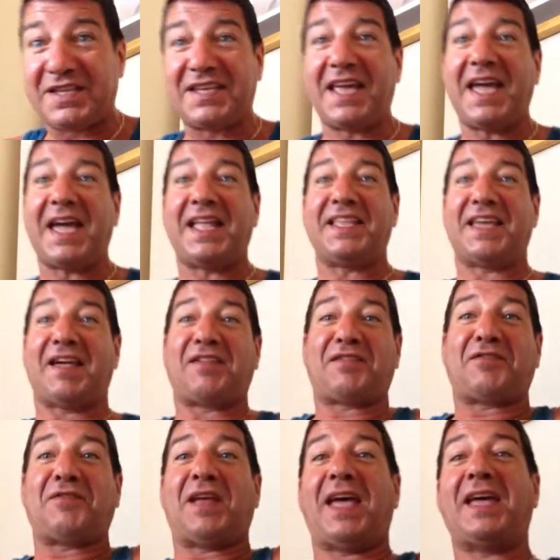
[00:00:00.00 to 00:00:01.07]
tan
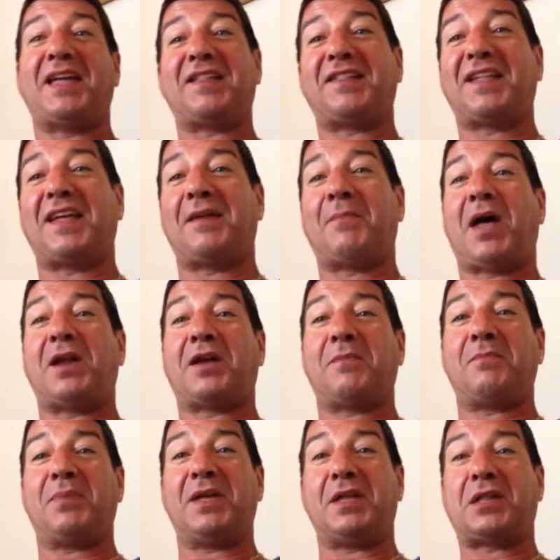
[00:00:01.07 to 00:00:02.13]
yesterday at Santa
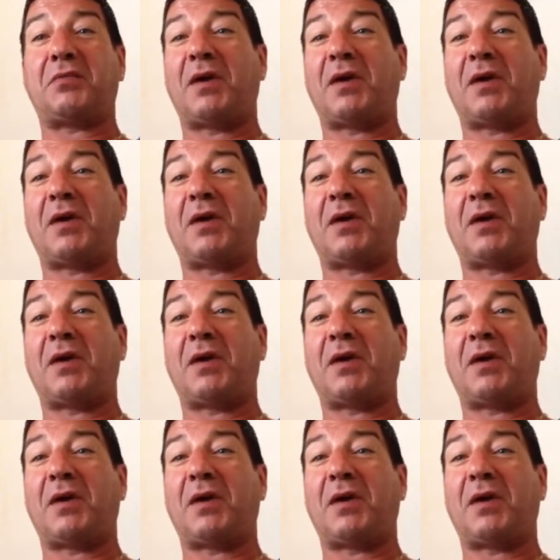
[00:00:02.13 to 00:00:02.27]
Monica Beach,